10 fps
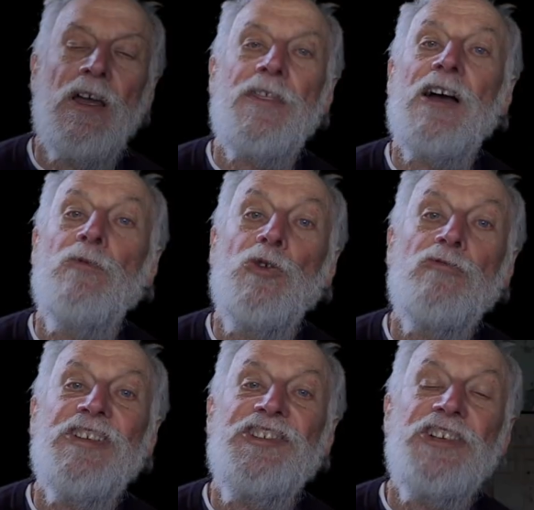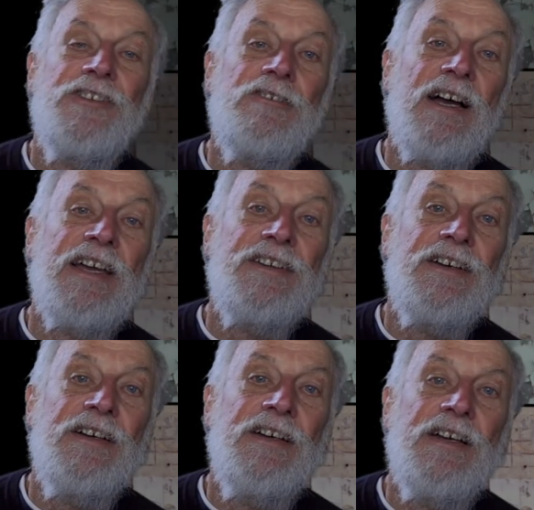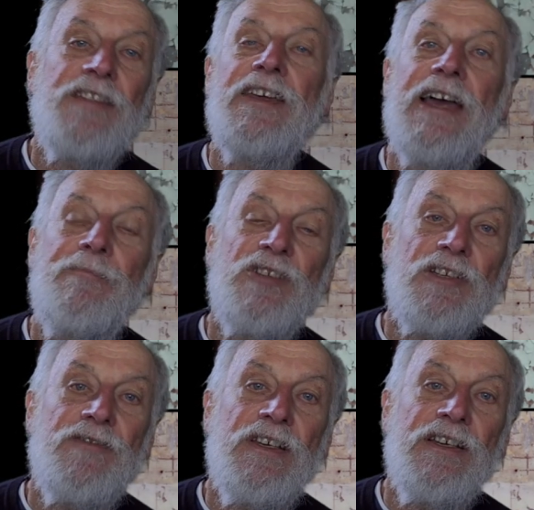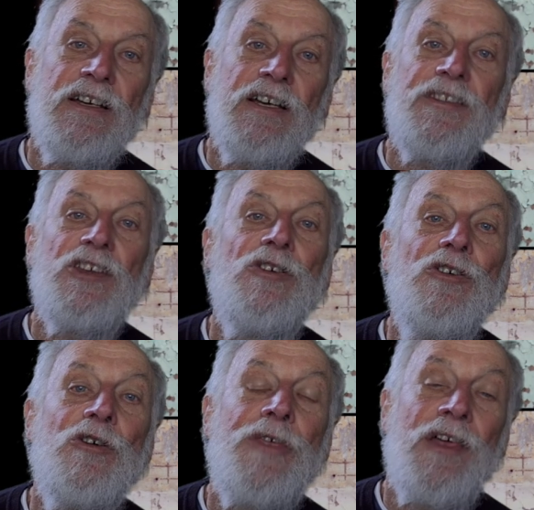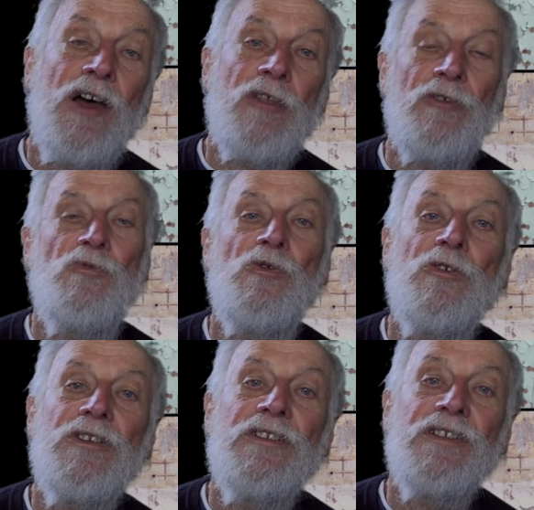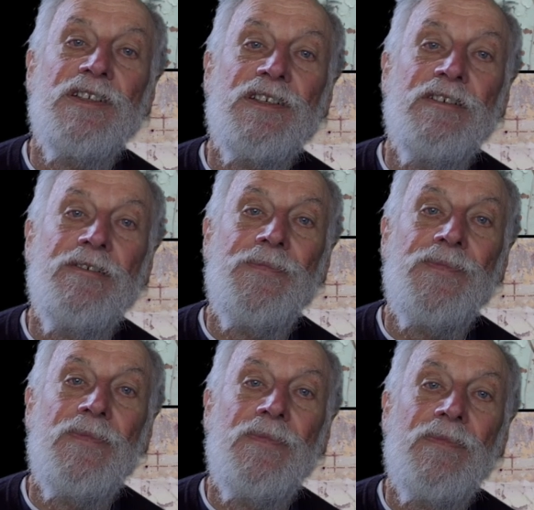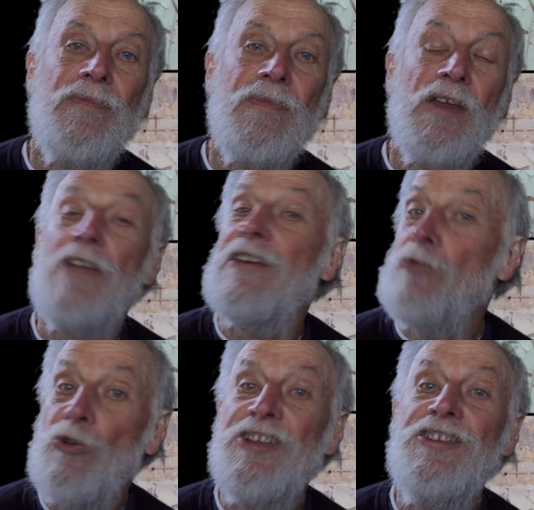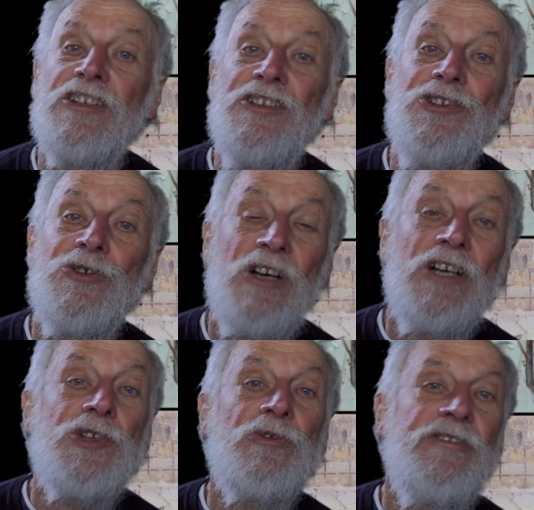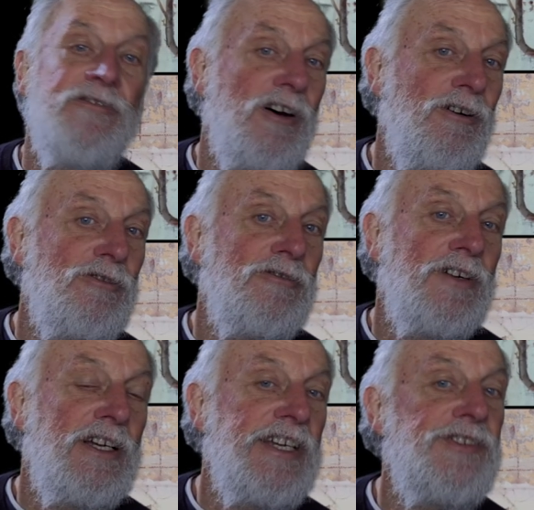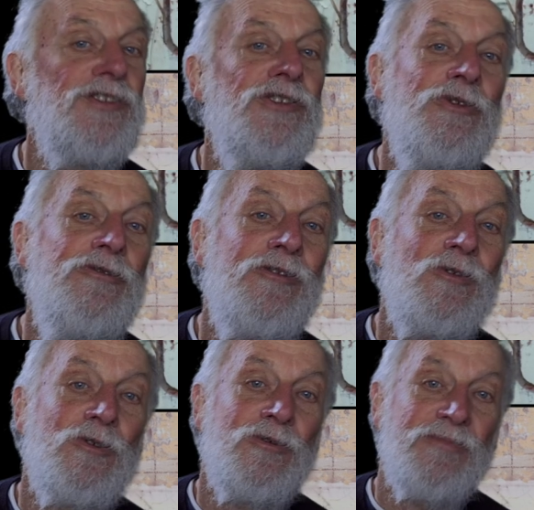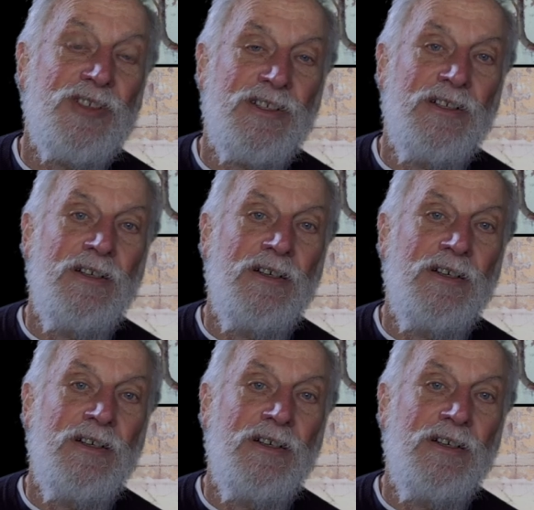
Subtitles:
They will regenerate the atmosphere, the earth, the waters. They will continue to evolve into new forms,